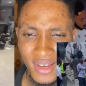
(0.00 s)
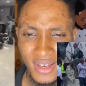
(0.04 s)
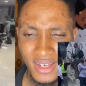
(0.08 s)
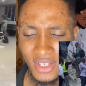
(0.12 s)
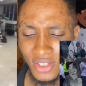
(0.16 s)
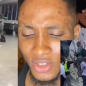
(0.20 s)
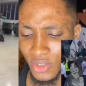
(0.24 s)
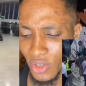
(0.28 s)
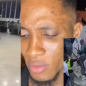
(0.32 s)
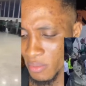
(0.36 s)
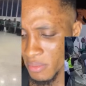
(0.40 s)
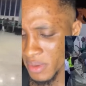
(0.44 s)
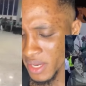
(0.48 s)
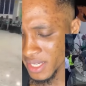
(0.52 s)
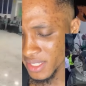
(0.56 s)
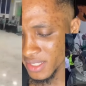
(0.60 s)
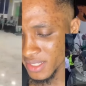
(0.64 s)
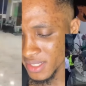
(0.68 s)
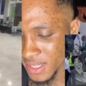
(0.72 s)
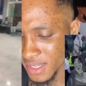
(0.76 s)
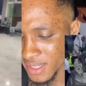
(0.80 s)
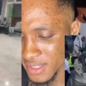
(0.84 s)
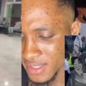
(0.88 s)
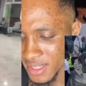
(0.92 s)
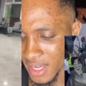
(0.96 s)
It don't make
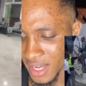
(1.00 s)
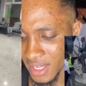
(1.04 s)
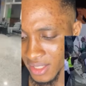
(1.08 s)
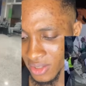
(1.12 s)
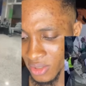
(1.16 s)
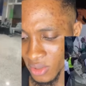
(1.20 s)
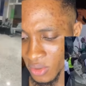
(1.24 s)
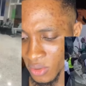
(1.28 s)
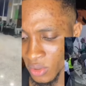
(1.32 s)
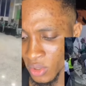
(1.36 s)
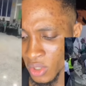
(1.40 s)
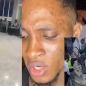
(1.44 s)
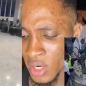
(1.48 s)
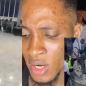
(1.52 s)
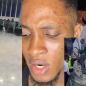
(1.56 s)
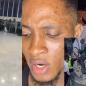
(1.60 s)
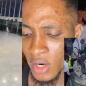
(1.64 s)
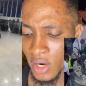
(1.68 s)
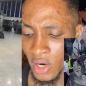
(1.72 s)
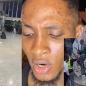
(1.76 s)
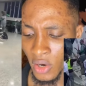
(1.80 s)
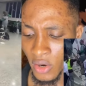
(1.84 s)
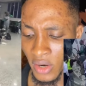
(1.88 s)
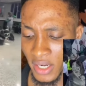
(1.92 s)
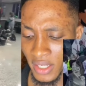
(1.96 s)
sense at all.
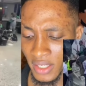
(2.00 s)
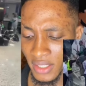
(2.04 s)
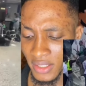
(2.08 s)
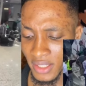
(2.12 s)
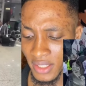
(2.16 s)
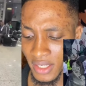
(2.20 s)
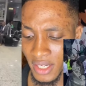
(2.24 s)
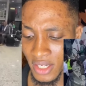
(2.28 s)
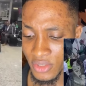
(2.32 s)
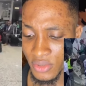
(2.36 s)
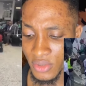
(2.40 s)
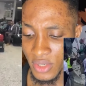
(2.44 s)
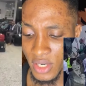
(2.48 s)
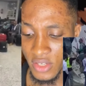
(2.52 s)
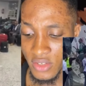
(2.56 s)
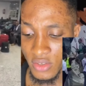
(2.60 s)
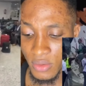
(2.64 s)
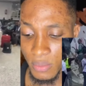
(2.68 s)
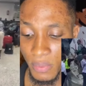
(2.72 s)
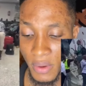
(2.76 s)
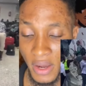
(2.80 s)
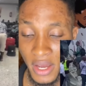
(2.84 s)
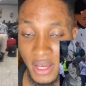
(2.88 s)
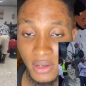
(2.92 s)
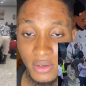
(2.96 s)
Currently the Nigeria
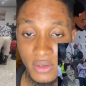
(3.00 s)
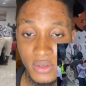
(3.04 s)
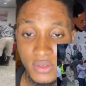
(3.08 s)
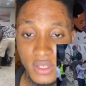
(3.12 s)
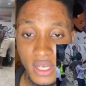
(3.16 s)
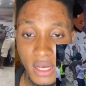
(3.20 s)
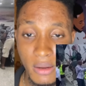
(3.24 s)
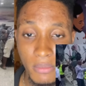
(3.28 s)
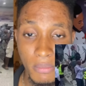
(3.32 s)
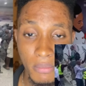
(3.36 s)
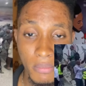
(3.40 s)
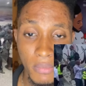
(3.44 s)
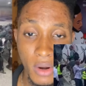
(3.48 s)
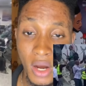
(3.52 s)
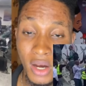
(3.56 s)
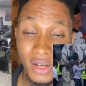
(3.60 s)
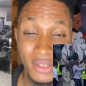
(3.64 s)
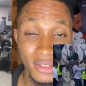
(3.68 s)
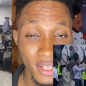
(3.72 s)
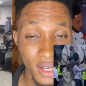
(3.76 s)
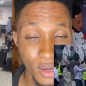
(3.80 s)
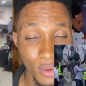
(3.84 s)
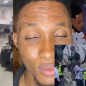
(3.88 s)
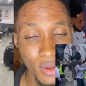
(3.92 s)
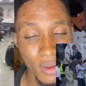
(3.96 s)
Super Eagles are on
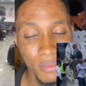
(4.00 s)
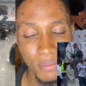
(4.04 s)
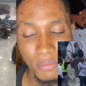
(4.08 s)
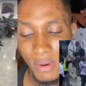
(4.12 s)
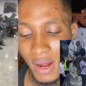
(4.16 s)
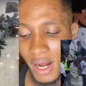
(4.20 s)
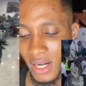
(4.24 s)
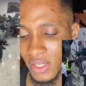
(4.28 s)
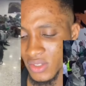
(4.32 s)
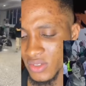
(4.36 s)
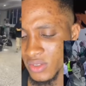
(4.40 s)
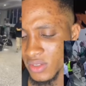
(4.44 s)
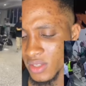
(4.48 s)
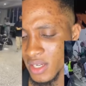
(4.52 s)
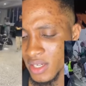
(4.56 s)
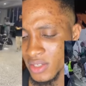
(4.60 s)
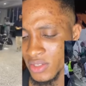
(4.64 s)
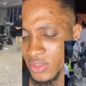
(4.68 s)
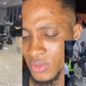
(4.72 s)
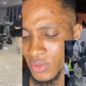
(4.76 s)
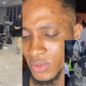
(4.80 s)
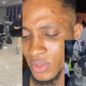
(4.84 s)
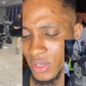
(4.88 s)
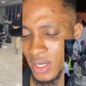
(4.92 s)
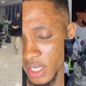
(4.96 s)
their way back to
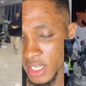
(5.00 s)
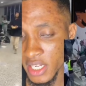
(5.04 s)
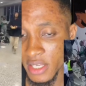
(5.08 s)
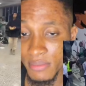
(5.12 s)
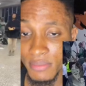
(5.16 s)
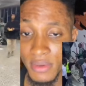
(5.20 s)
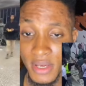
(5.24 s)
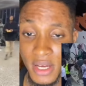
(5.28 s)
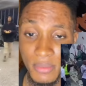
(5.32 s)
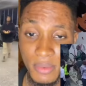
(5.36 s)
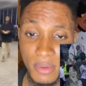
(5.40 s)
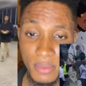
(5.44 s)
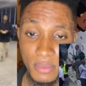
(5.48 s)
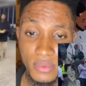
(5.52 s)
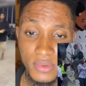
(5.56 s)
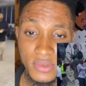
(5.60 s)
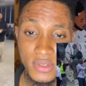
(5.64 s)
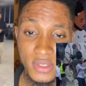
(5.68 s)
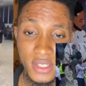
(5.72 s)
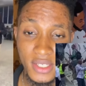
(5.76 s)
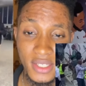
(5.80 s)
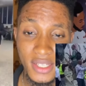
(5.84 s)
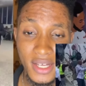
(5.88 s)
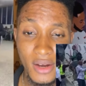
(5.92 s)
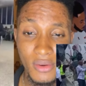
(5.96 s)
Nigeria. Libya people
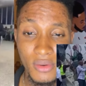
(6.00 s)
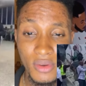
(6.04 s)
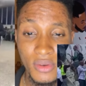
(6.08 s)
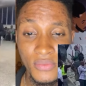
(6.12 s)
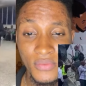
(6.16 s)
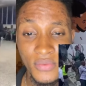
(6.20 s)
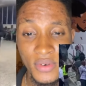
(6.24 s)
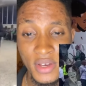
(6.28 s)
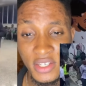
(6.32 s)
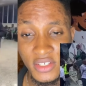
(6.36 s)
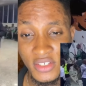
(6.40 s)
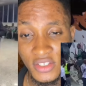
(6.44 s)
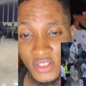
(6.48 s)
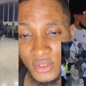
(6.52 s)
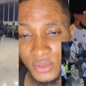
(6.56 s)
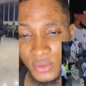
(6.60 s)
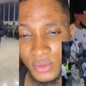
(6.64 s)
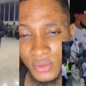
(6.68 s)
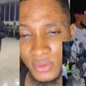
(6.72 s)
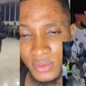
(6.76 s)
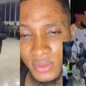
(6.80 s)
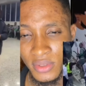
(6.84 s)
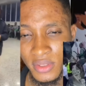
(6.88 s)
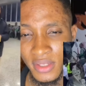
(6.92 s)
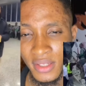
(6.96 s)
say now we first
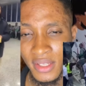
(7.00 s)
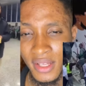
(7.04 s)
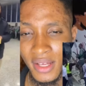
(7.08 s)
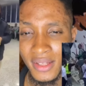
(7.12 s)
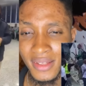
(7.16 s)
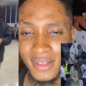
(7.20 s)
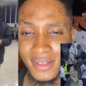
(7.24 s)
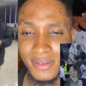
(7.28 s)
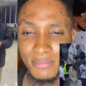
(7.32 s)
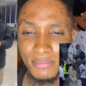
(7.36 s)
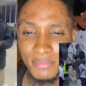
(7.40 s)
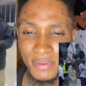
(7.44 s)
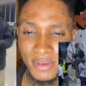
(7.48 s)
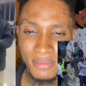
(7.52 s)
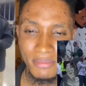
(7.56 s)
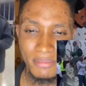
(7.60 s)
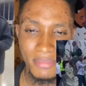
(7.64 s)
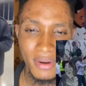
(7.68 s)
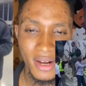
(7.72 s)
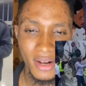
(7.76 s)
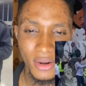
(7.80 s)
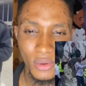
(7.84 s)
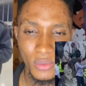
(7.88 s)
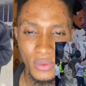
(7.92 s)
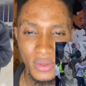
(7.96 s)
do now the
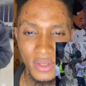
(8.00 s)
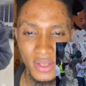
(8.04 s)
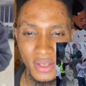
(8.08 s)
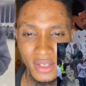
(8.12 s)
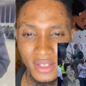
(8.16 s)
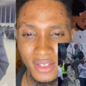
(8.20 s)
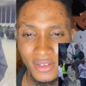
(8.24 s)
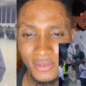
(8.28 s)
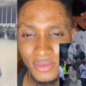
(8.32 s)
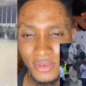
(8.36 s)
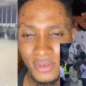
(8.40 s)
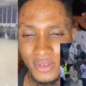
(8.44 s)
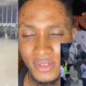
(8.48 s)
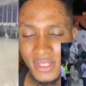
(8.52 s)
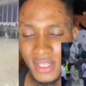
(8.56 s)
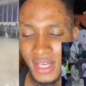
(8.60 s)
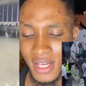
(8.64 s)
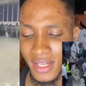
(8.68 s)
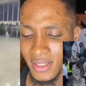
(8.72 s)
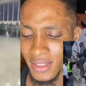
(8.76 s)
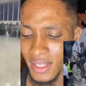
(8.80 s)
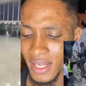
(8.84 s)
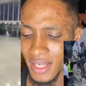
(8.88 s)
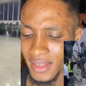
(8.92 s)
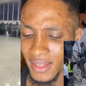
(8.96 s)
payback where they give us,
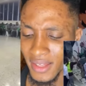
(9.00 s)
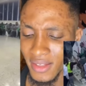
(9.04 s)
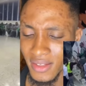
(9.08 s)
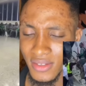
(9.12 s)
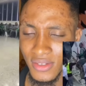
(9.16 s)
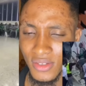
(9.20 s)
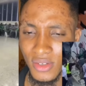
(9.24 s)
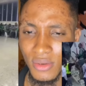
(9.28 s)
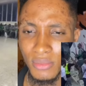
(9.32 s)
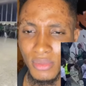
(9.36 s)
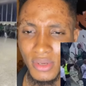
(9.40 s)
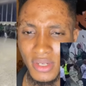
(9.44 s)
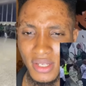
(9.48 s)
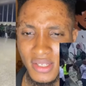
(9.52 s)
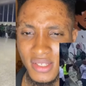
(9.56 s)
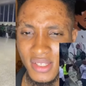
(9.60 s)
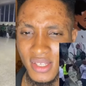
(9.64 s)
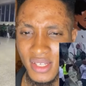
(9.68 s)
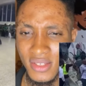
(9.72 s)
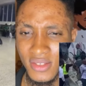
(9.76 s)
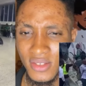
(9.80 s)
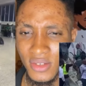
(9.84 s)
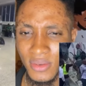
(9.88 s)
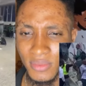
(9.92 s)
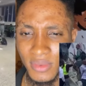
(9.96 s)
and I think somebody
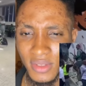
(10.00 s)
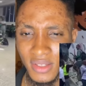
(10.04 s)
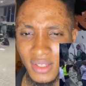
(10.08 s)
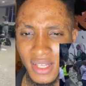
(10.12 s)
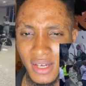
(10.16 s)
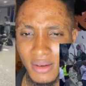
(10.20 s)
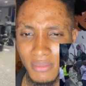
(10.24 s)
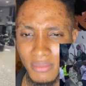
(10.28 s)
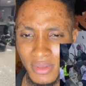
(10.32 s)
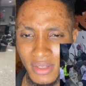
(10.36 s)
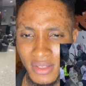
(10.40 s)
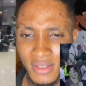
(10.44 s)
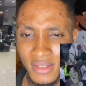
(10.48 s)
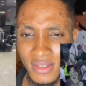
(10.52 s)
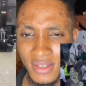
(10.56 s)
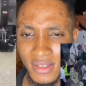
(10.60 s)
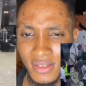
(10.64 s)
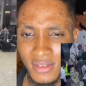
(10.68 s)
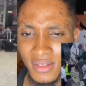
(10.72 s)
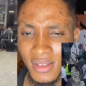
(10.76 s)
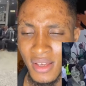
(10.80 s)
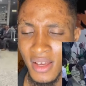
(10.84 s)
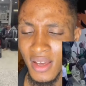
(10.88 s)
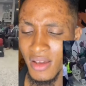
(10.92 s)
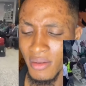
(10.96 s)
said something that made
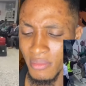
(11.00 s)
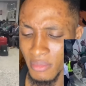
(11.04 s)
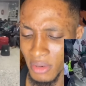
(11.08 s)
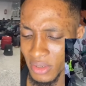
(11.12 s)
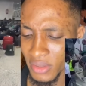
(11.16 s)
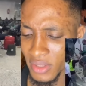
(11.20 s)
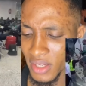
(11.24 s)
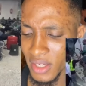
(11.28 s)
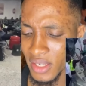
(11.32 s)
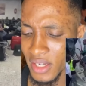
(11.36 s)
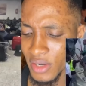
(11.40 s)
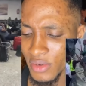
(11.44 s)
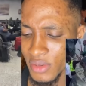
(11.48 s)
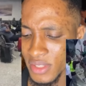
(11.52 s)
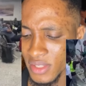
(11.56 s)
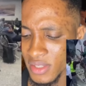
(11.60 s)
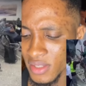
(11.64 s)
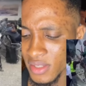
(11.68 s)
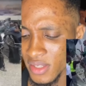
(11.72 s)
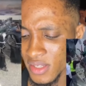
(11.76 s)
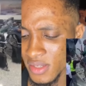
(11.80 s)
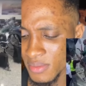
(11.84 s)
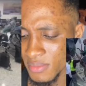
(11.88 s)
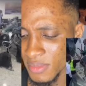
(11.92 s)
sense. Make it hear within this